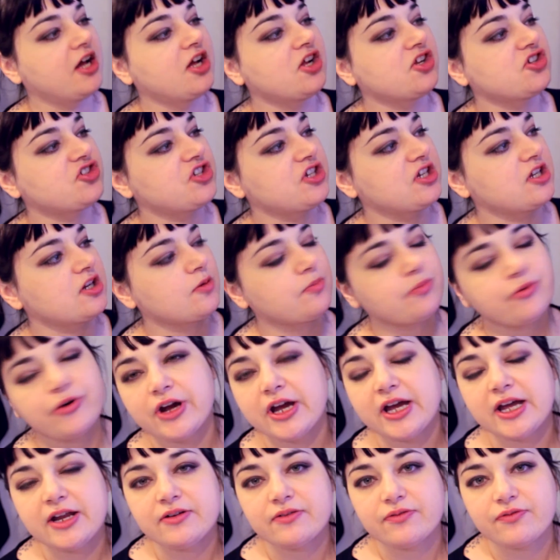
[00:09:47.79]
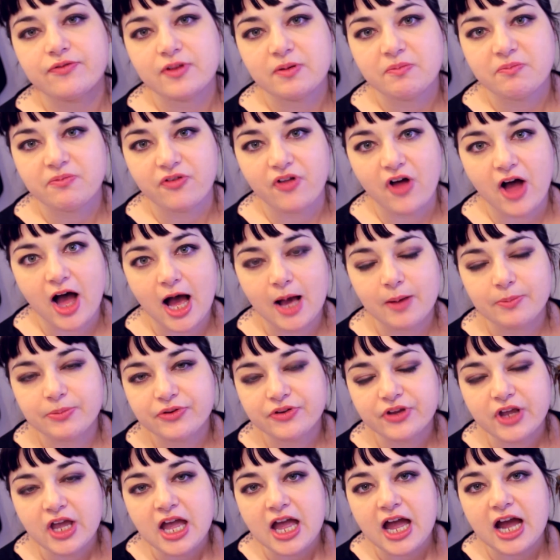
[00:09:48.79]
cheetah print
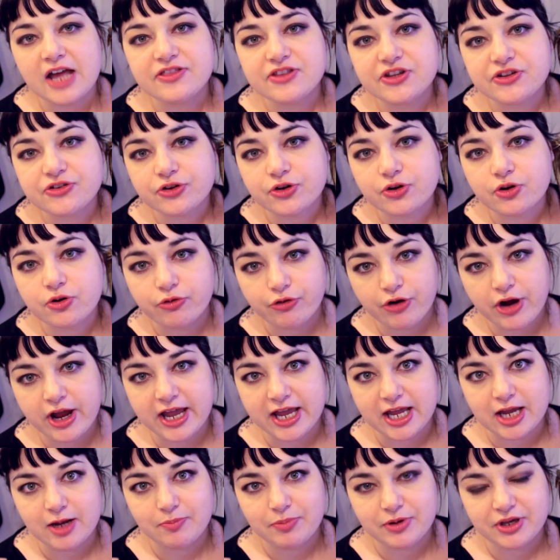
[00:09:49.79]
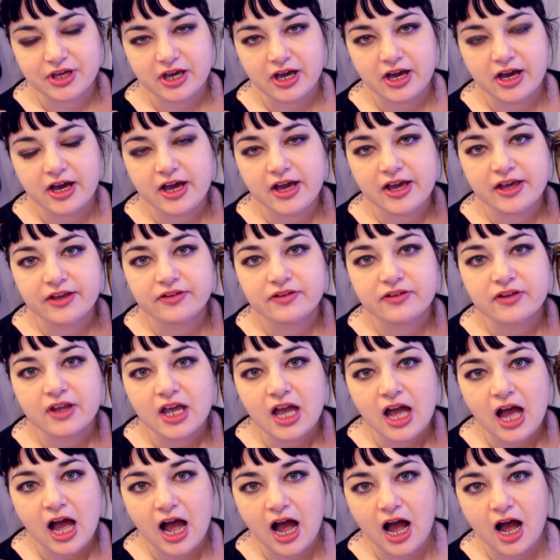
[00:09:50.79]
flip-flops, and these are great because
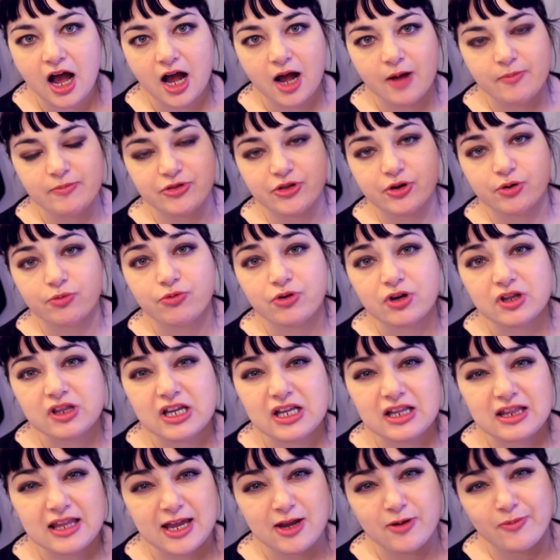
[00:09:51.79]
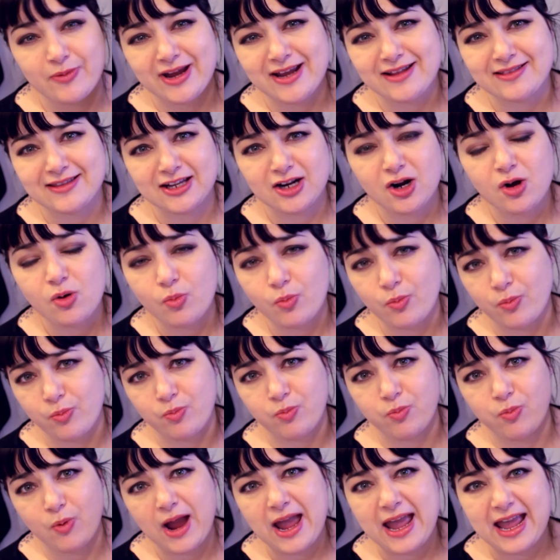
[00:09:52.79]
they're really lightweight. They don't
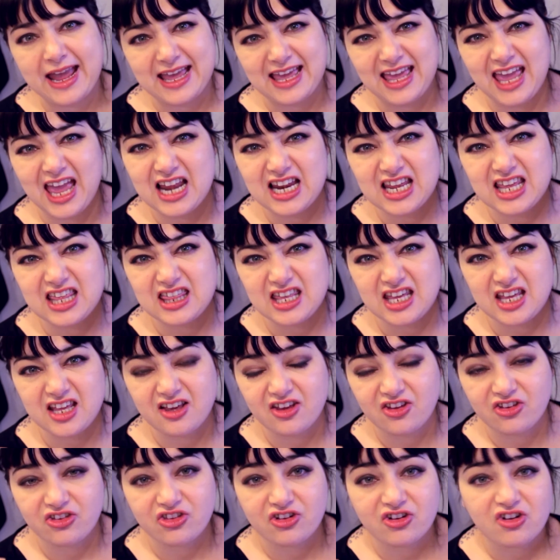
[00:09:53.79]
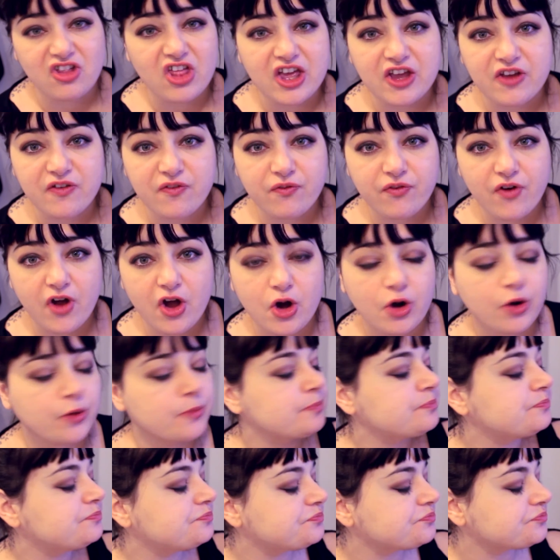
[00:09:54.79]
weigh anything because they're like
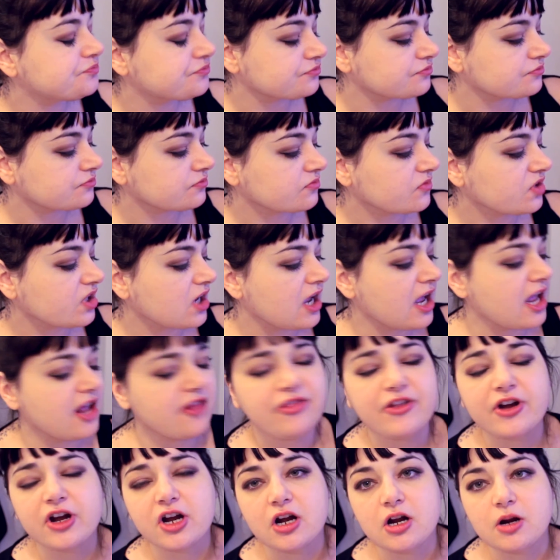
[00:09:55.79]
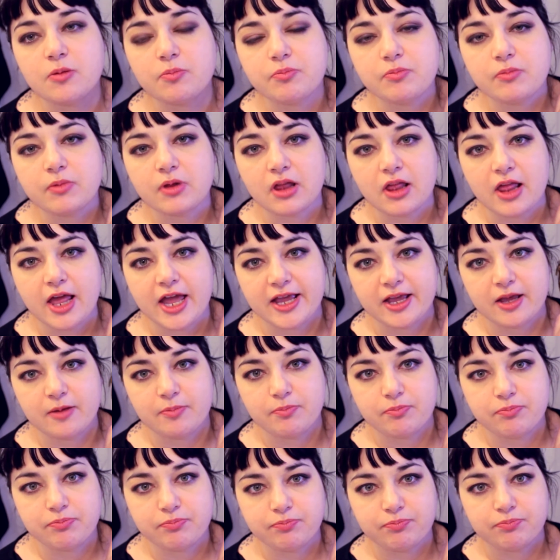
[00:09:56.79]
foam. and they're like
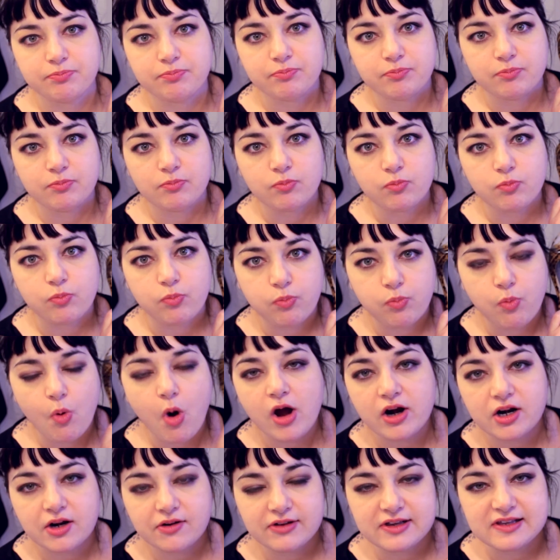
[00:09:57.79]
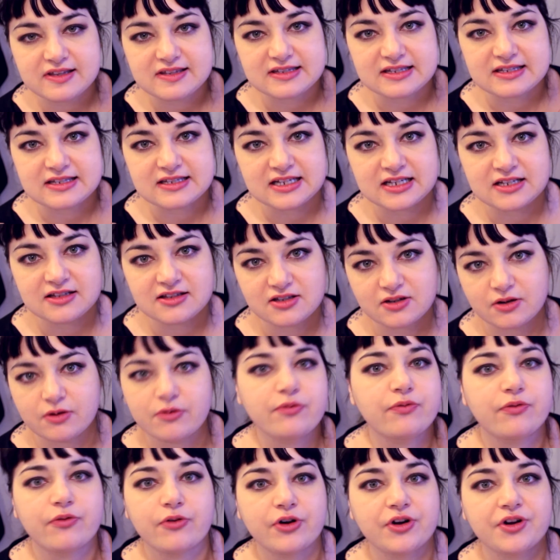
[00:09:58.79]
water resistant, so
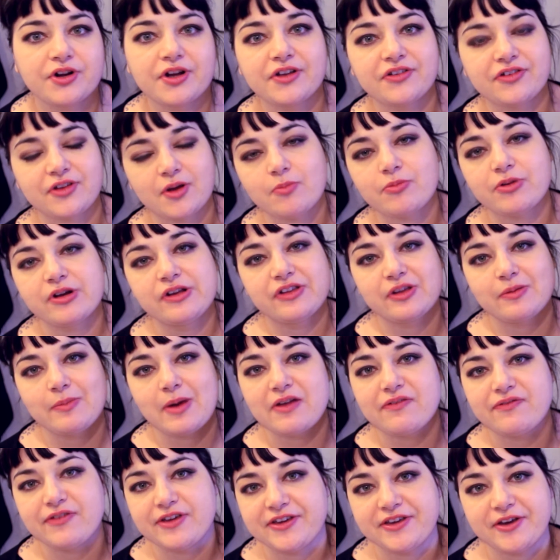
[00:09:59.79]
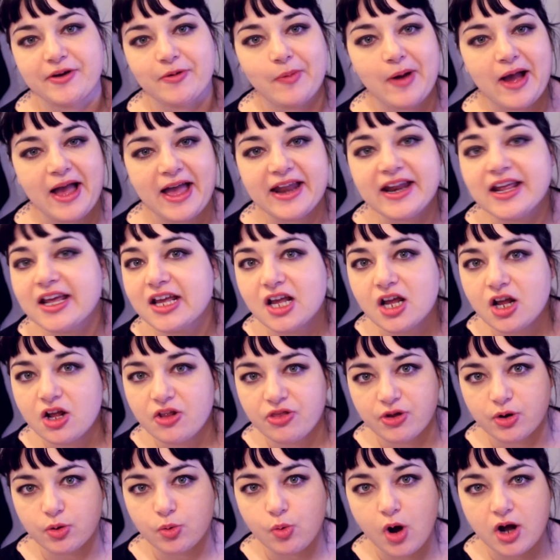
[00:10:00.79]
for some reason my feet get wet,
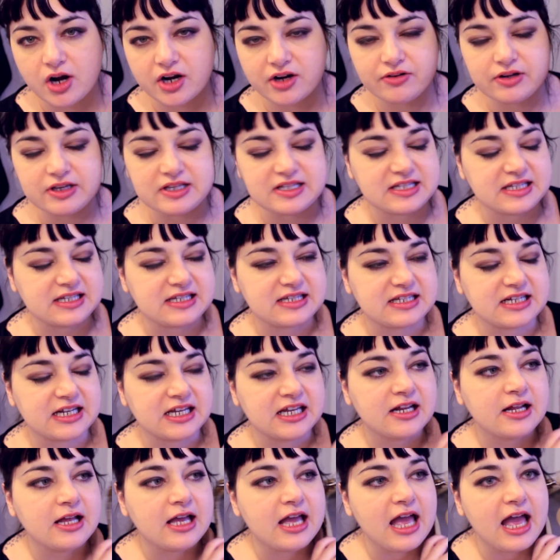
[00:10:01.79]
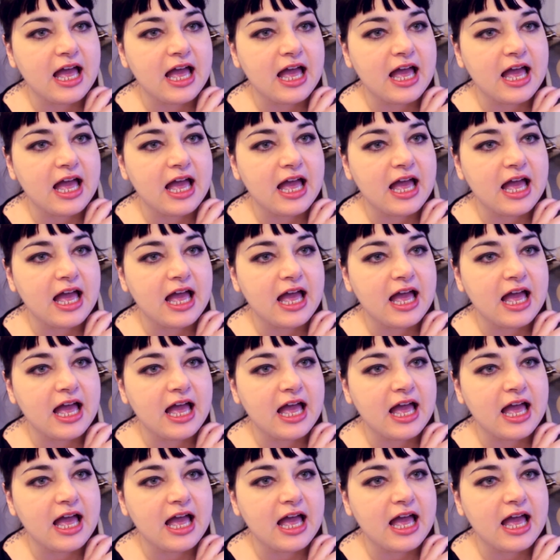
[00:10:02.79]
they're water resistant.